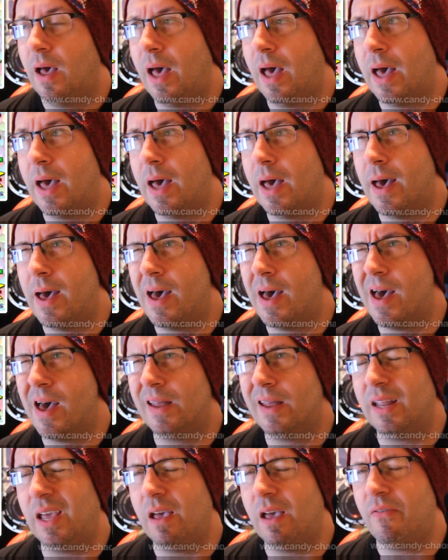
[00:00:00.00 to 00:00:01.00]

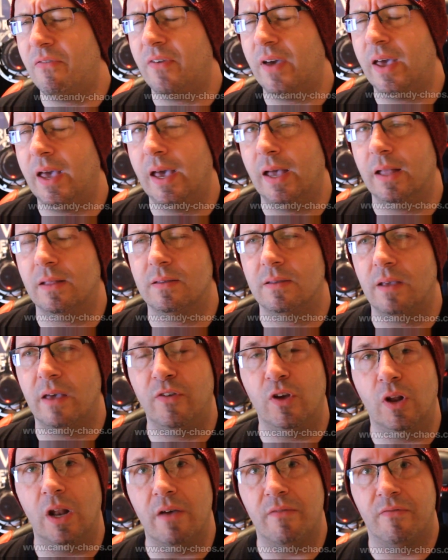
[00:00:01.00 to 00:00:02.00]
And if it,
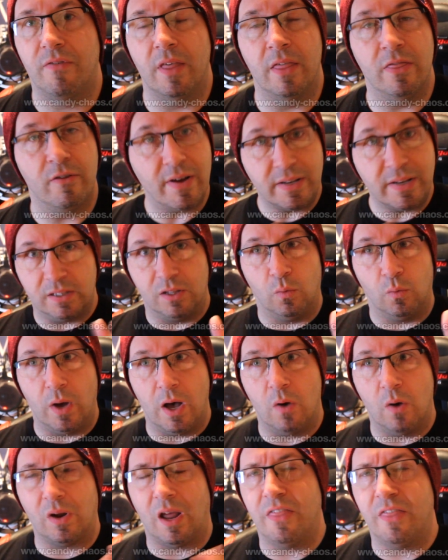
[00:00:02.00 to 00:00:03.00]
if you live in the rest of the
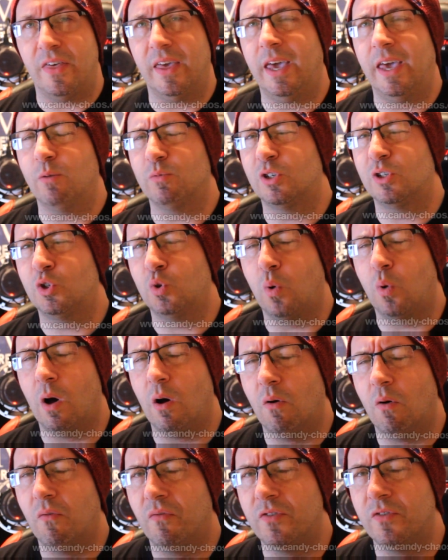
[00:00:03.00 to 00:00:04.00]
world, I think it was
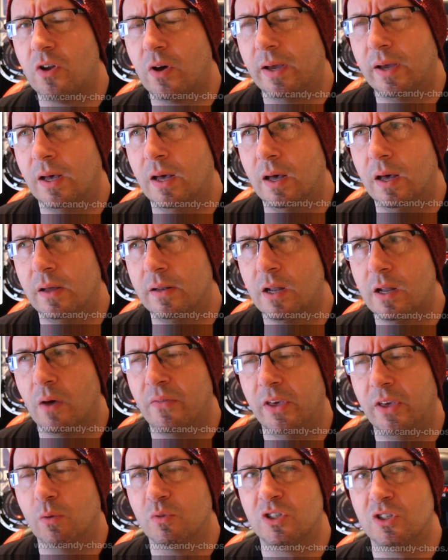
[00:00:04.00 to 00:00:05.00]
12, uh, no, I
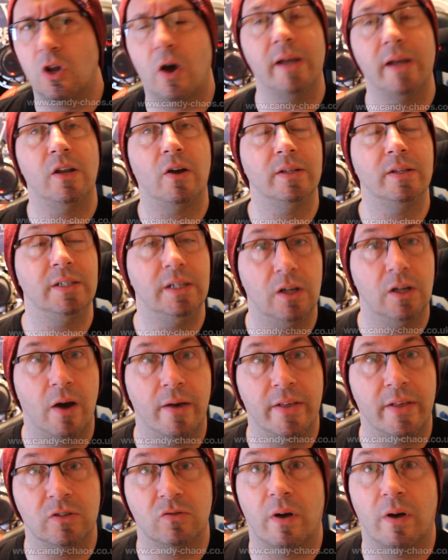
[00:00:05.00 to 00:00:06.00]
think it was
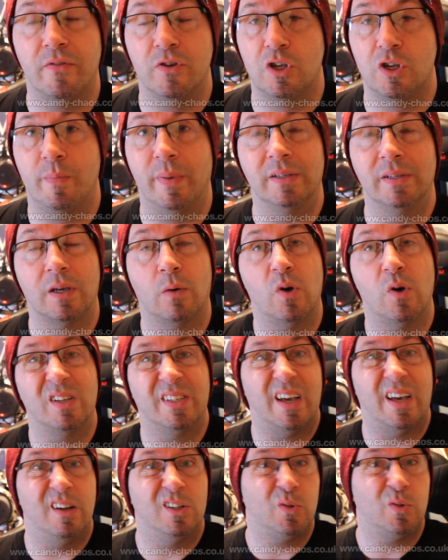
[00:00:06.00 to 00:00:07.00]
9.99. That's right for shipping, so that
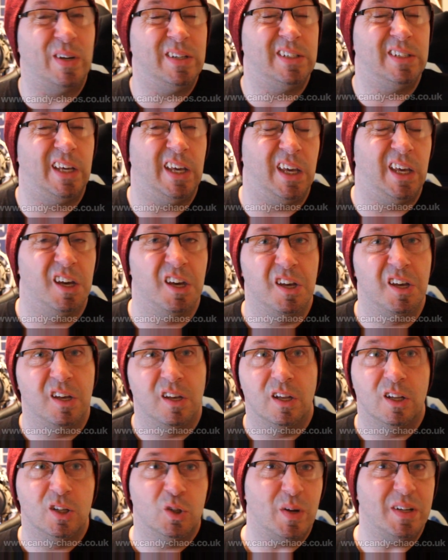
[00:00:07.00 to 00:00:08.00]
works out at 20,
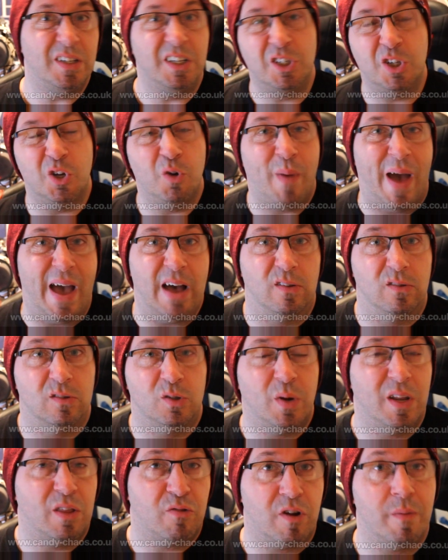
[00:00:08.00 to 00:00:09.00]
£22,
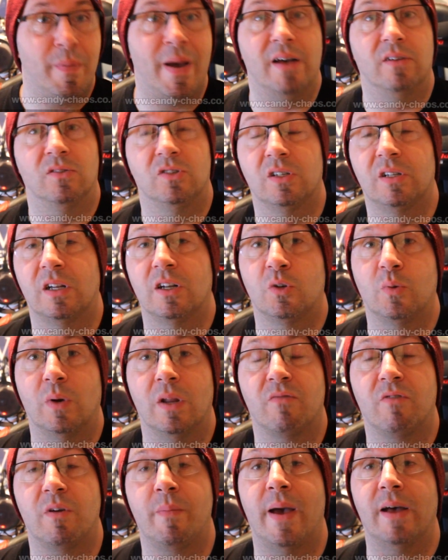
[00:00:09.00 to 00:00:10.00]
£23, just under
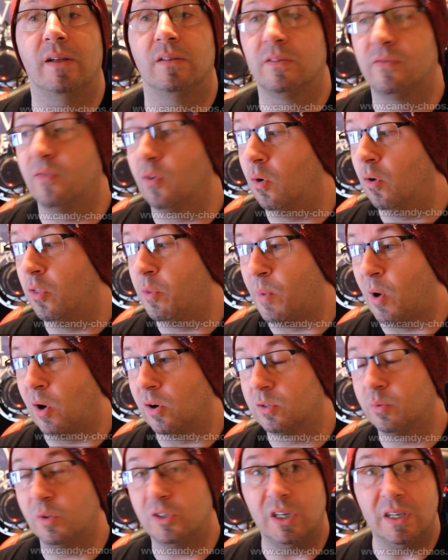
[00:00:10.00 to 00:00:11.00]
£23 for the
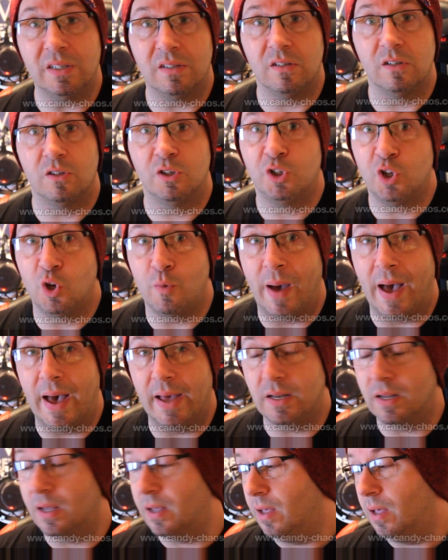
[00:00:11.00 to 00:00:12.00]
box, which isn't too
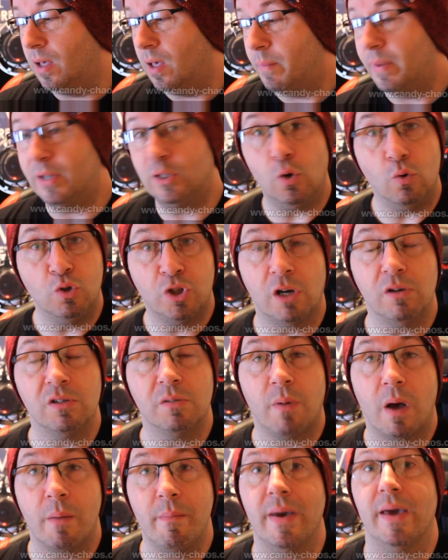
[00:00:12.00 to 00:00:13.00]
bad, but it's all
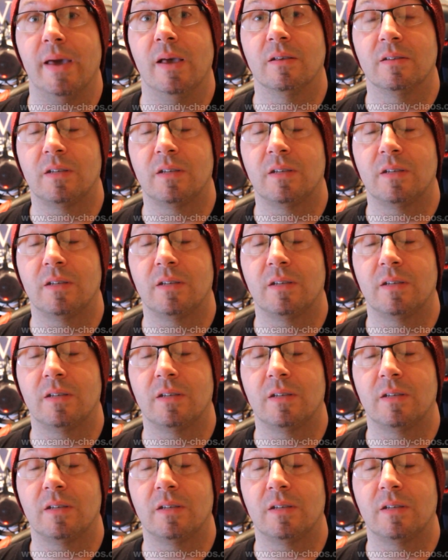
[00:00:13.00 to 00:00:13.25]
chosen by me.